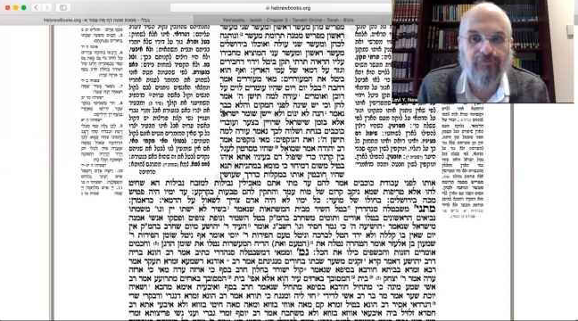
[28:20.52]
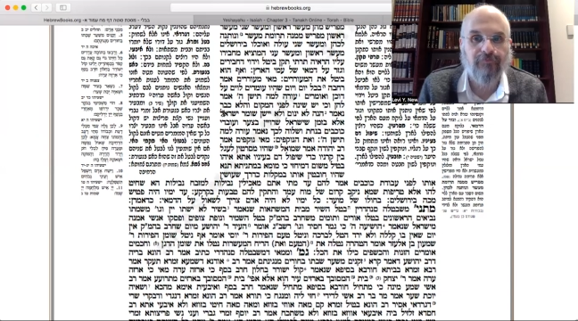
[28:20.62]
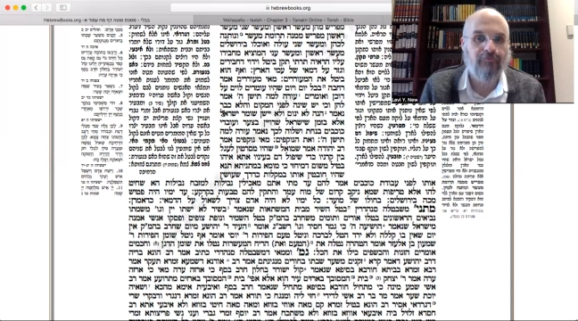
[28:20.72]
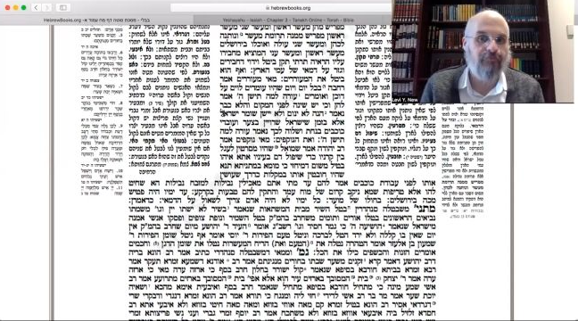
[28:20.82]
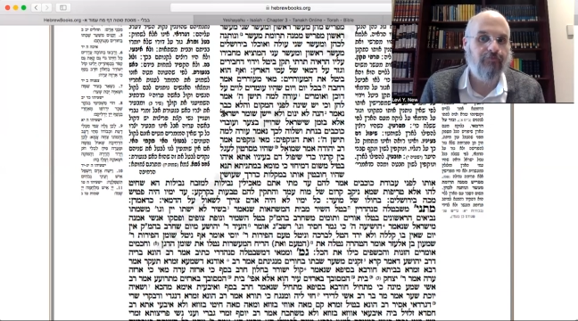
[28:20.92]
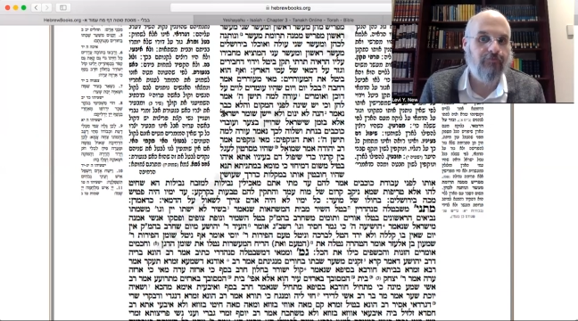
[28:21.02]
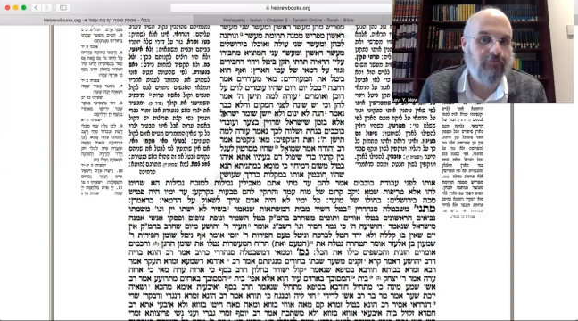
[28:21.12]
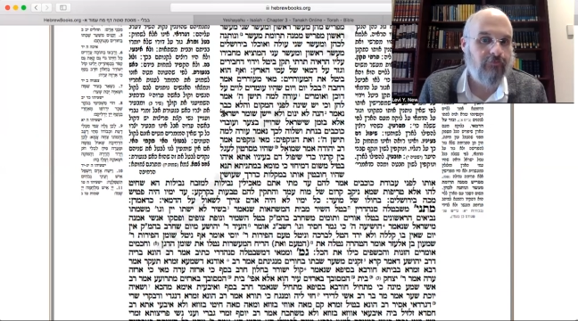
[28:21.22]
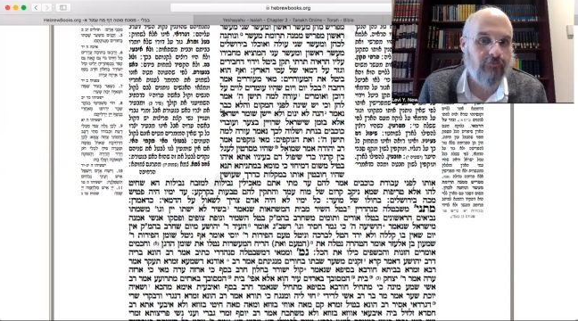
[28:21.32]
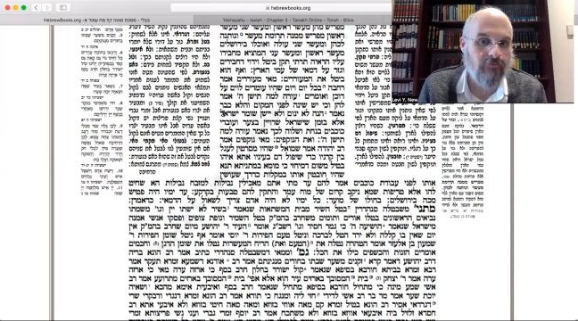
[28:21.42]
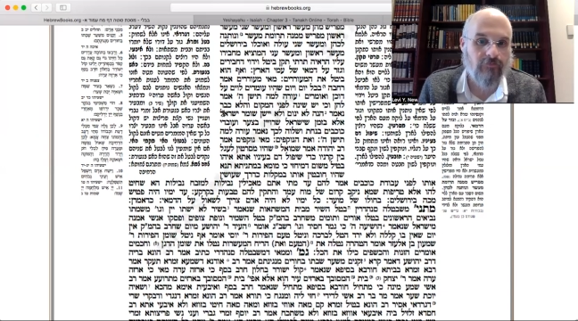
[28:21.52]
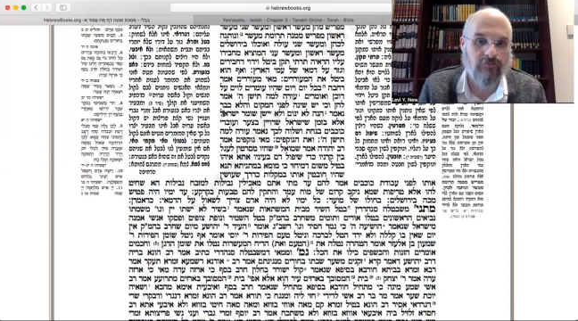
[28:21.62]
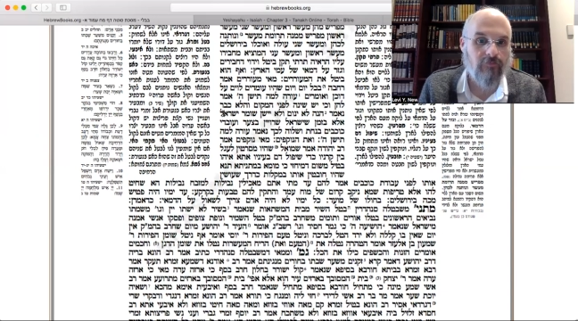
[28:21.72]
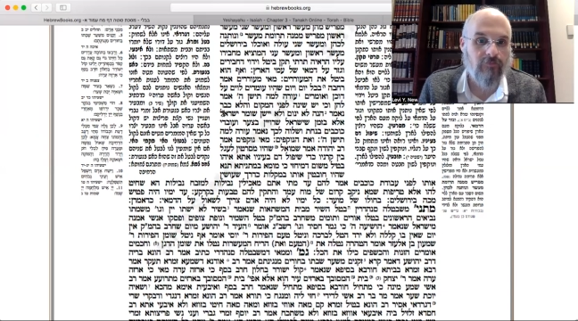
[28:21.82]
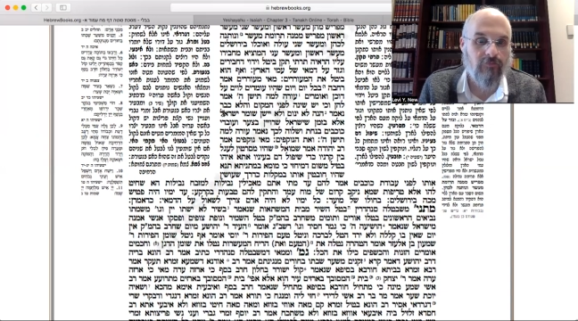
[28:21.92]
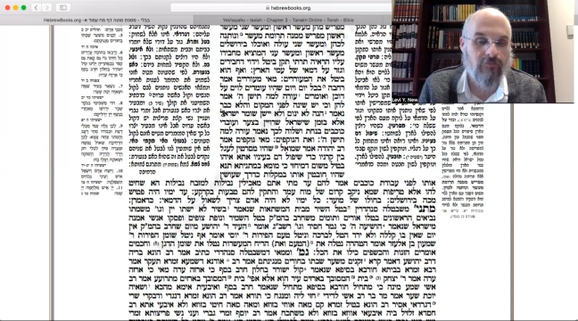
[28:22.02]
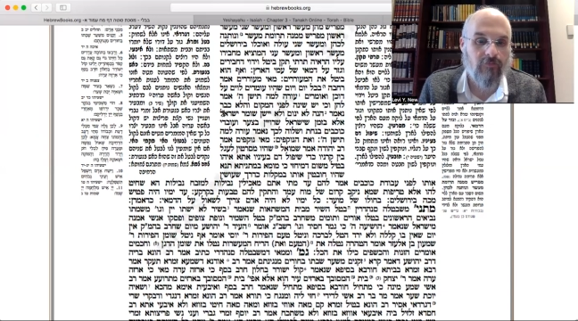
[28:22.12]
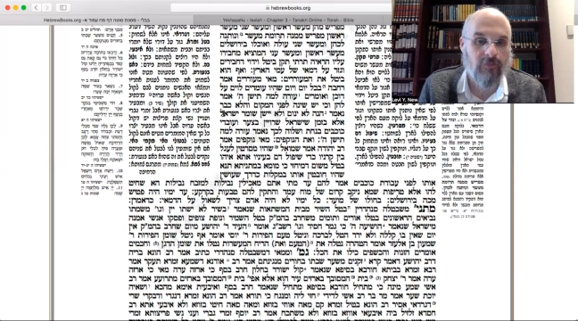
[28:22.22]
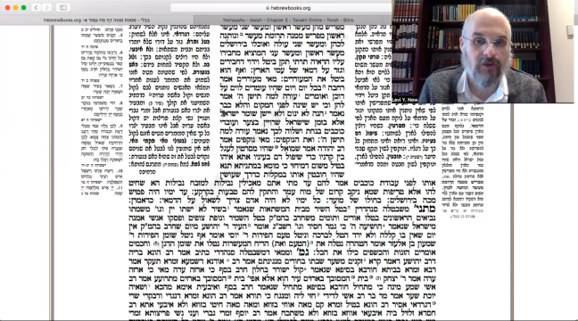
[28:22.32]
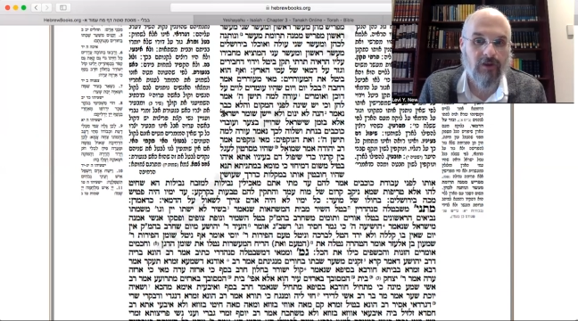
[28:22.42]

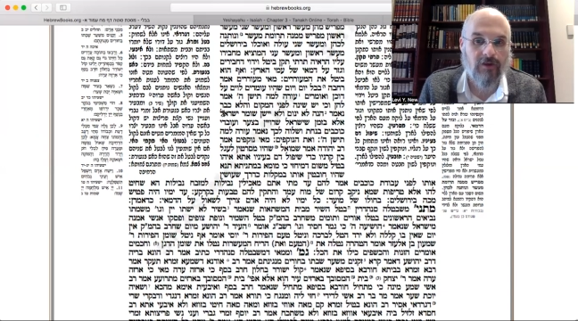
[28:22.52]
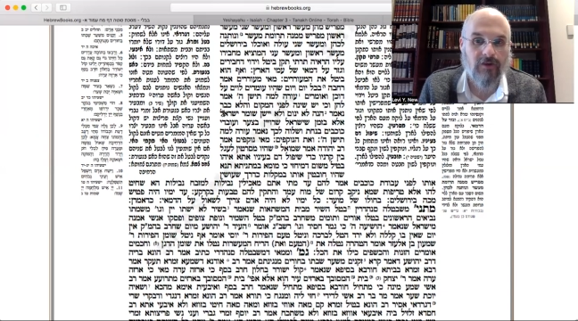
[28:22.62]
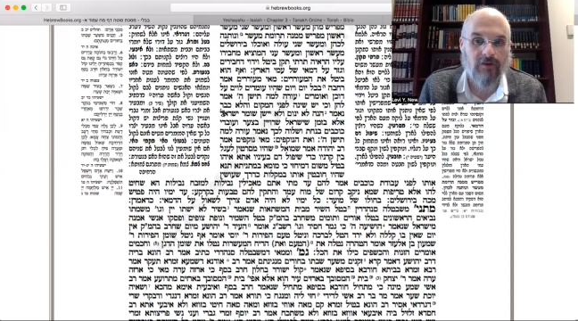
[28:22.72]
(silence)